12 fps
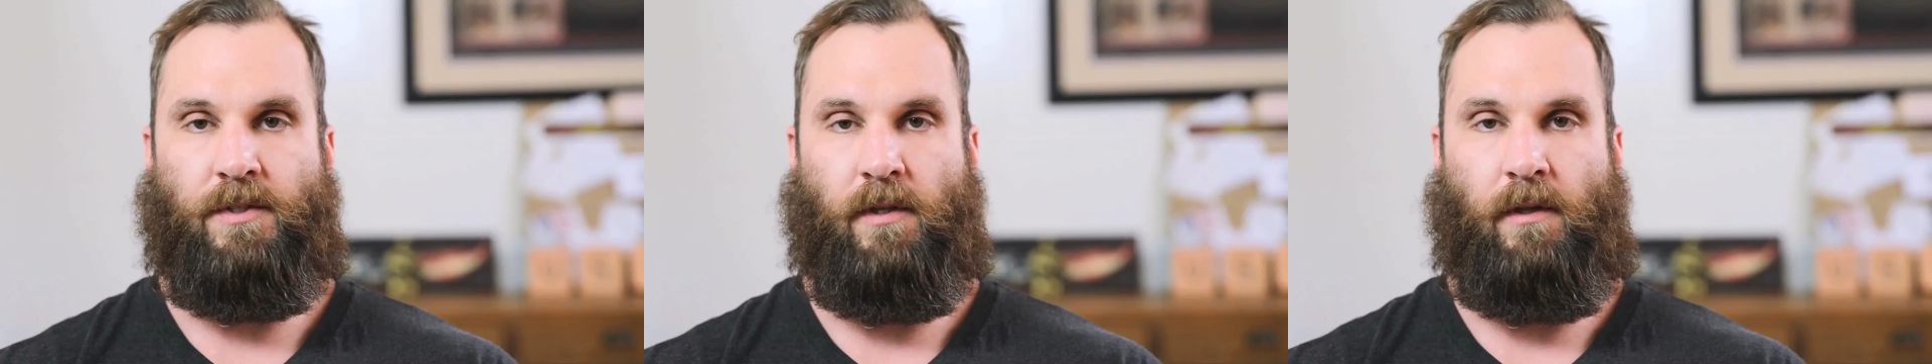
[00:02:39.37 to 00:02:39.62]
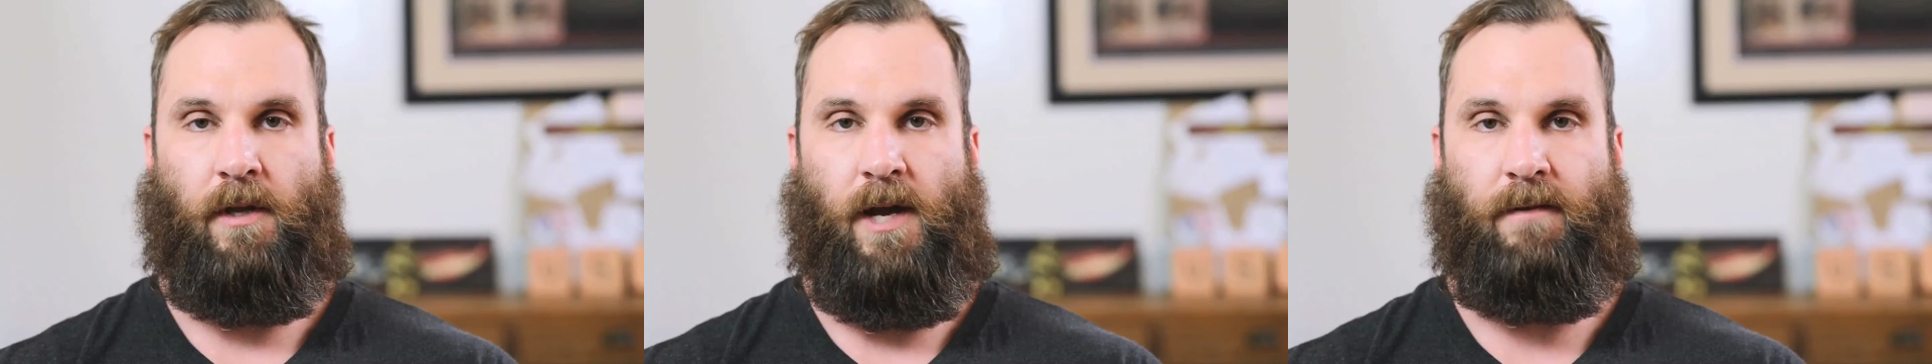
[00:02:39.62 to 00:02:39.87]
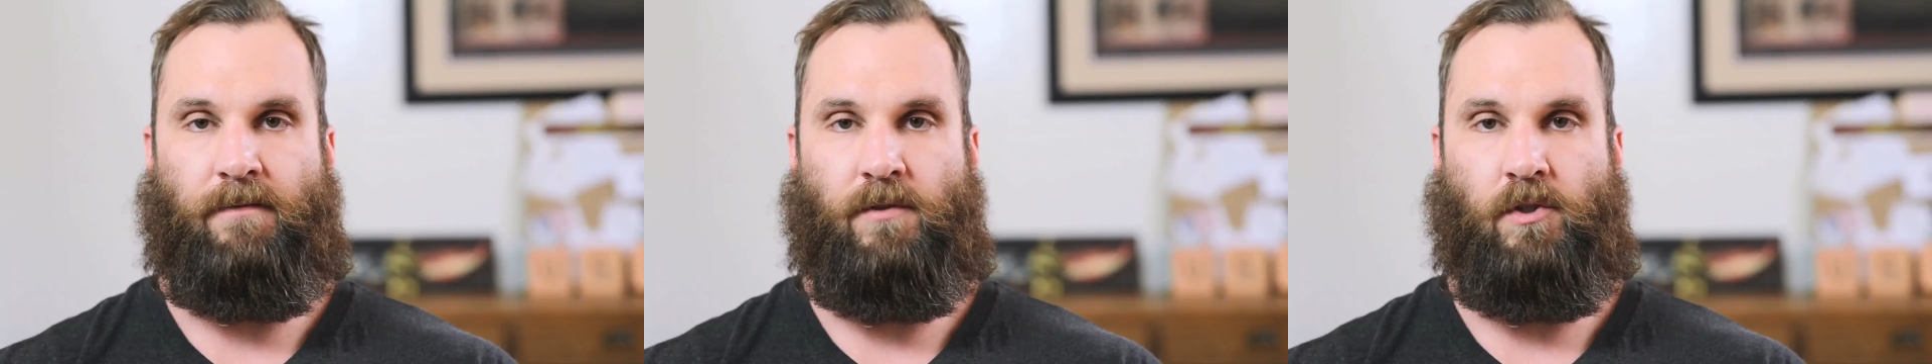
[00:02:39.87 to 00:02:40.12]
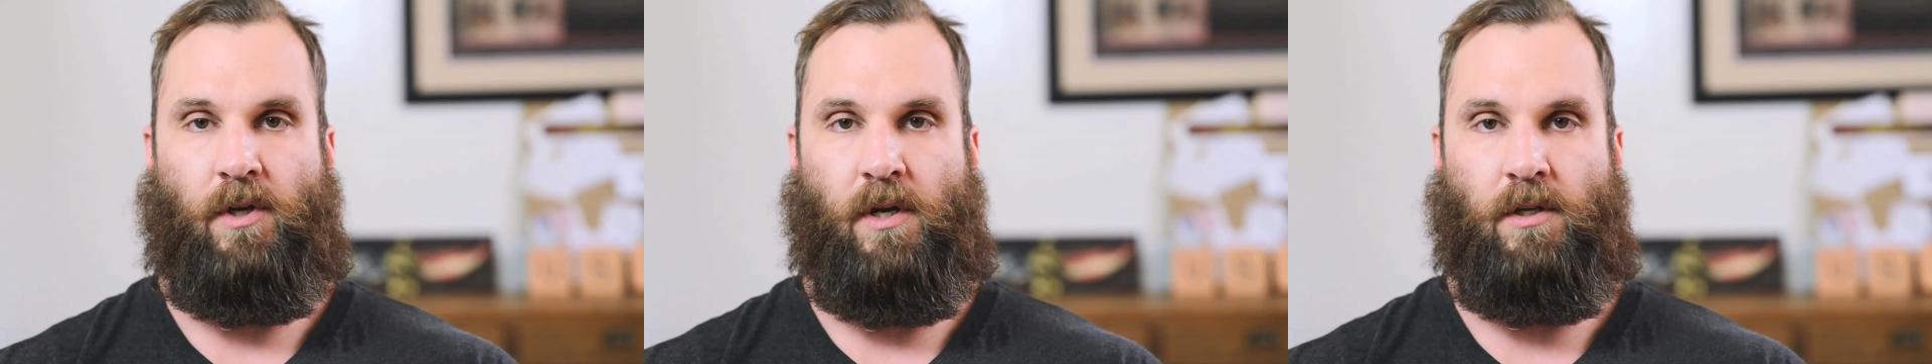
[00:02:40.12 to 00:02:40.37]

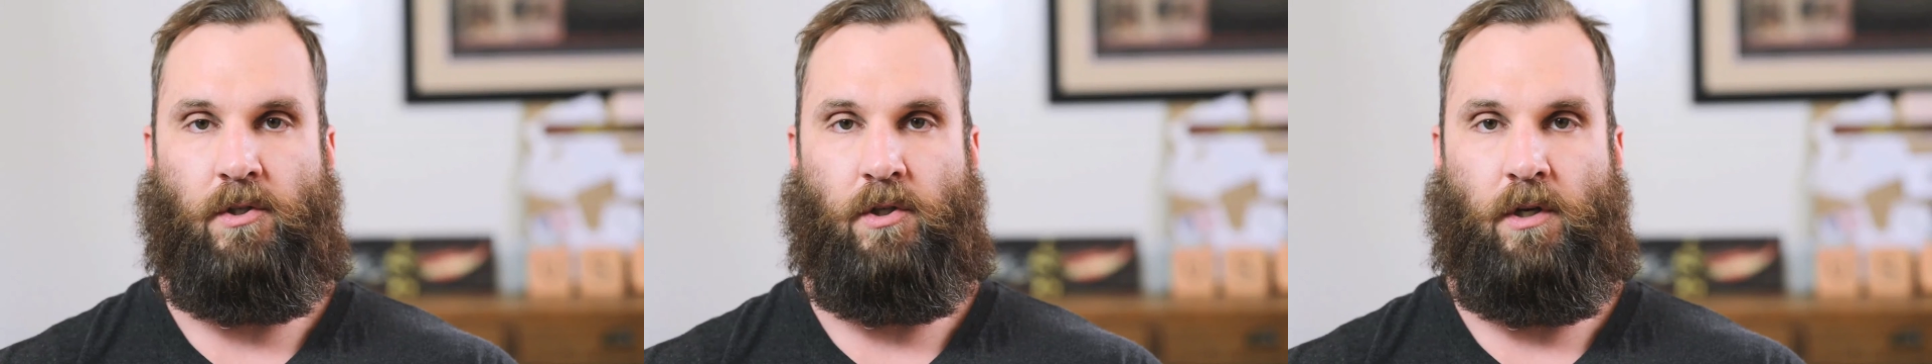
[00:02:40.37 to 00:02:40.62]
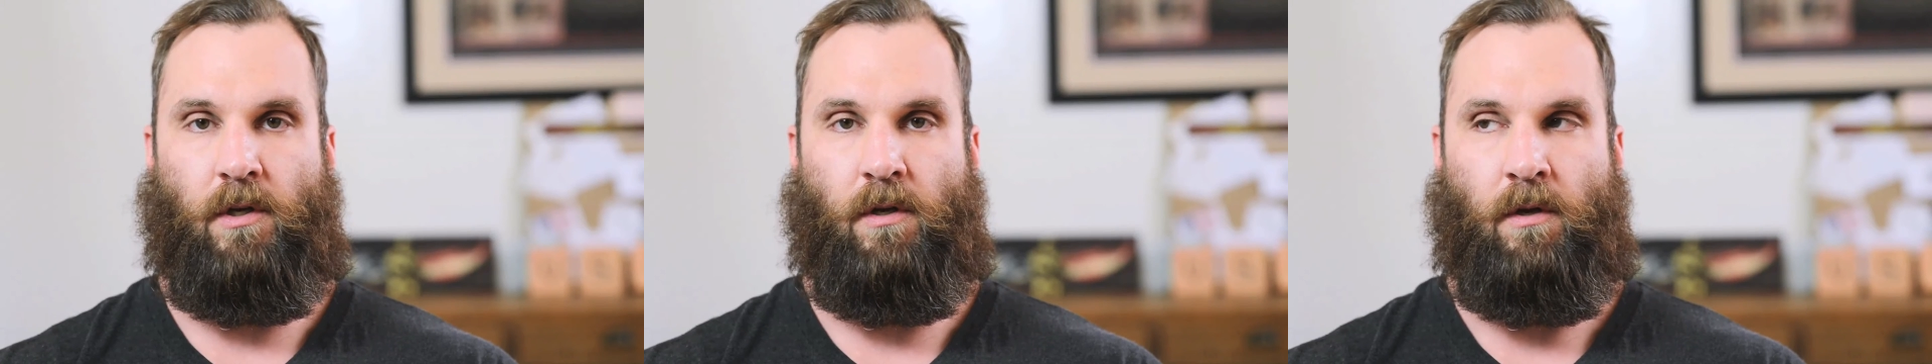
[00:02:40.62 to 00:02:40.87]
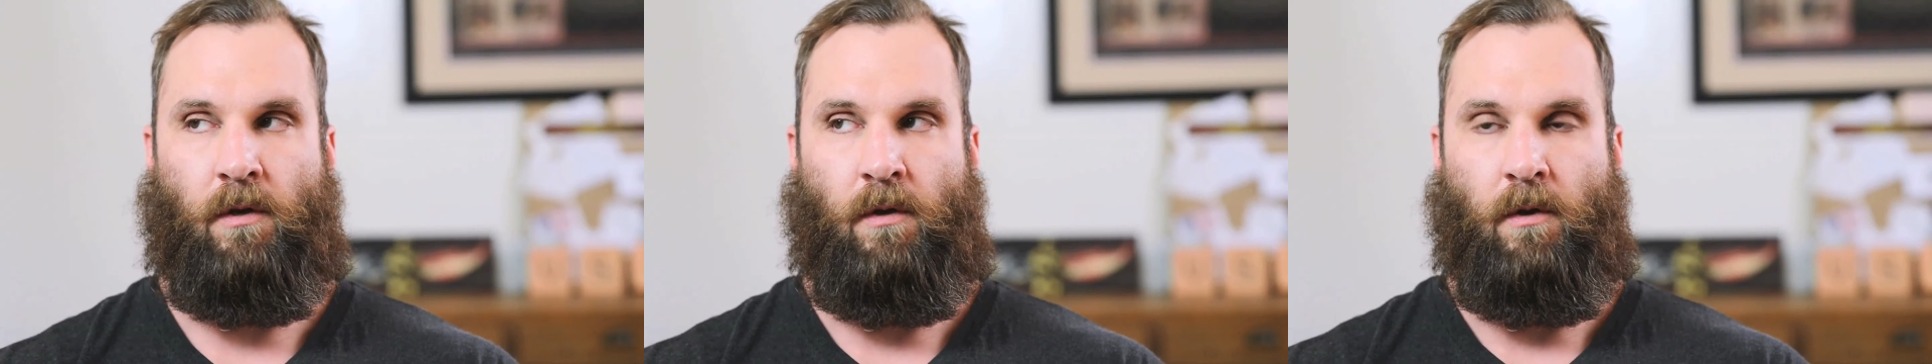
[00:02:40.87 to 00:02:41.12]
life-changing